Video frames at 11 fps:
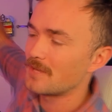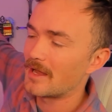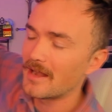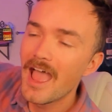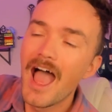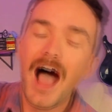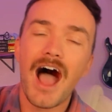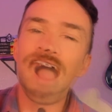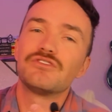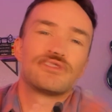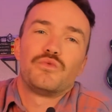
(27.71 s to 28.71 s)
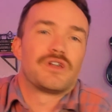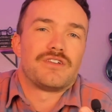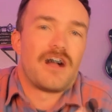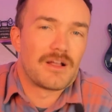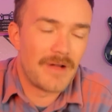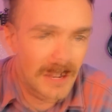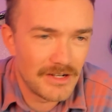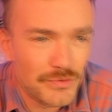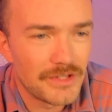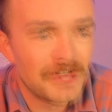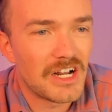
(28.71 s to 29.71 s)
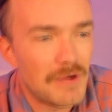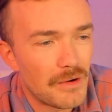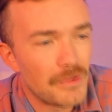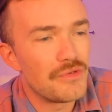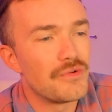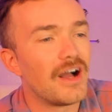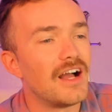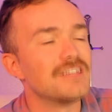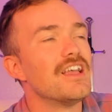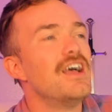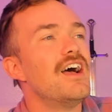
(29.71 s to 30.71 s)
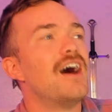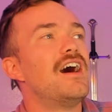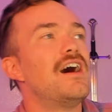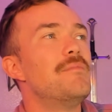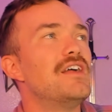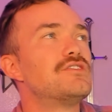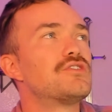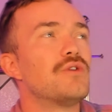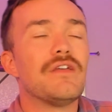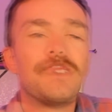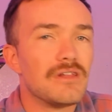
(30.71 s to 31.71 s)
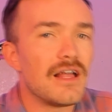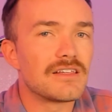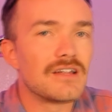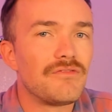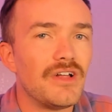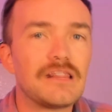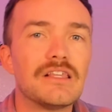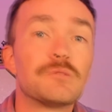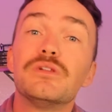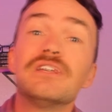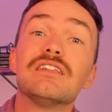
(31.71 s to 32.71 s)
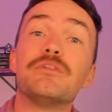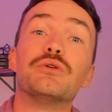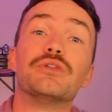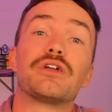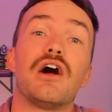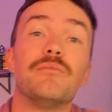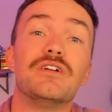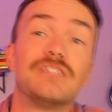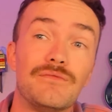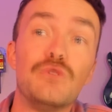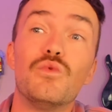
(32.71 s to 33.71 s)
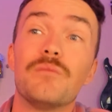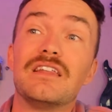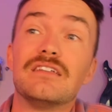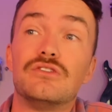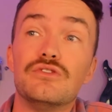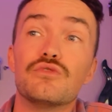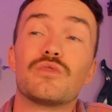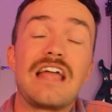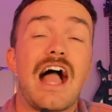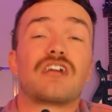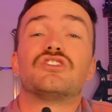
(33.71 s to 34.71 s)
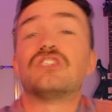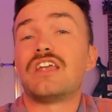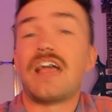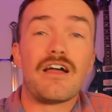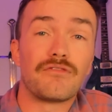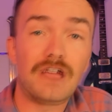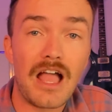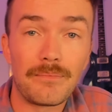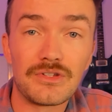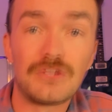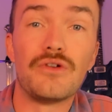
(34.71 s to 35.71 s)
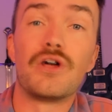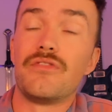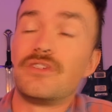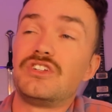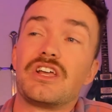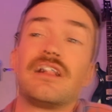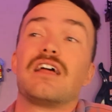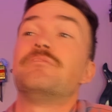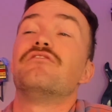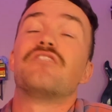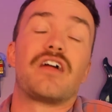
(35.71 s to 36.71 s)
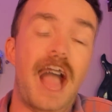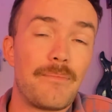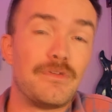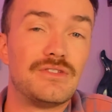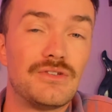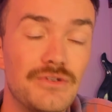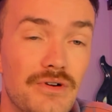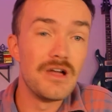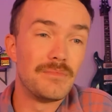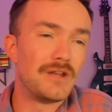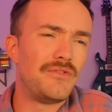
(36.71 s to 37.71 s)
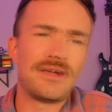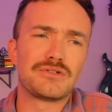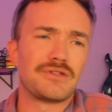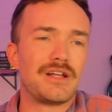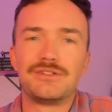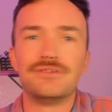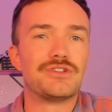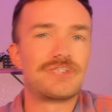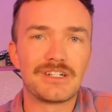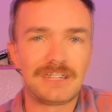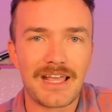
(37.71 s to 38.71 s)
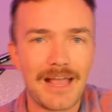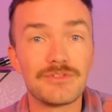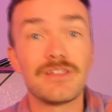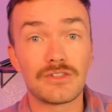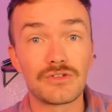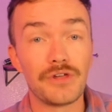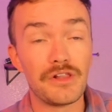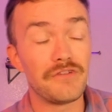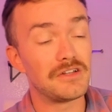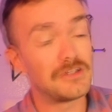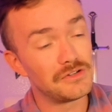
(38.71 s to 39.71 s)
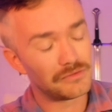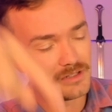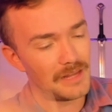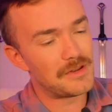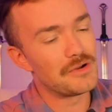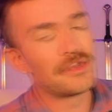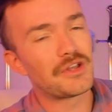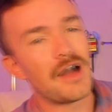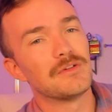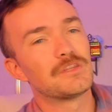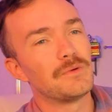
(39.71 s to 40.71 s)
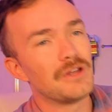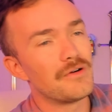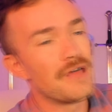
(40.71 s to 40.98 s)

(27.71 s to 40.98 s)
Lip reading: Come on. I just want to talk about it. I just want to talk about it with you guys. And so if you like stuff like this, please let me know in the comments. If you want me to do reactions to every episode on the channel, I'd be very happy to. But if you guys are like, dude, just stick to games, that's totally fine too. Let me know in the comments below.